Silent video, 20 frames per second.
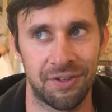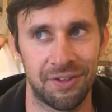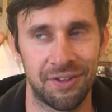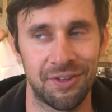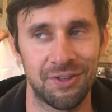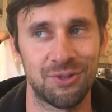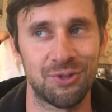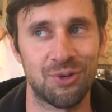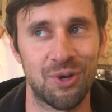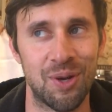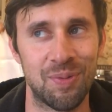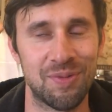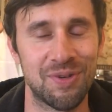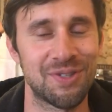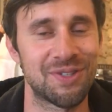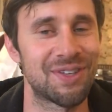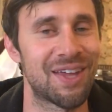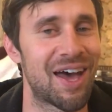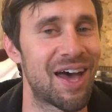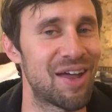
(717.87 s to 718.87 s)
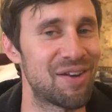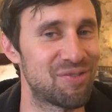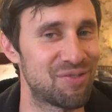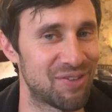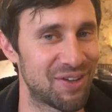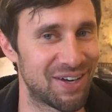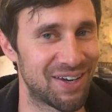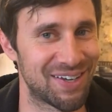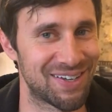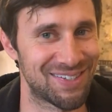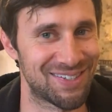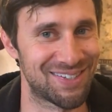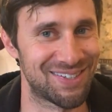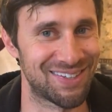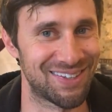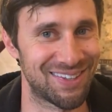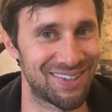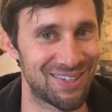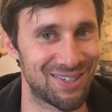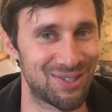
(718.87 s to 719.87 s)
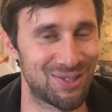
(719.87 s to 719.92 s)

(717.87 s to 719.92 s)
The script is not finished. The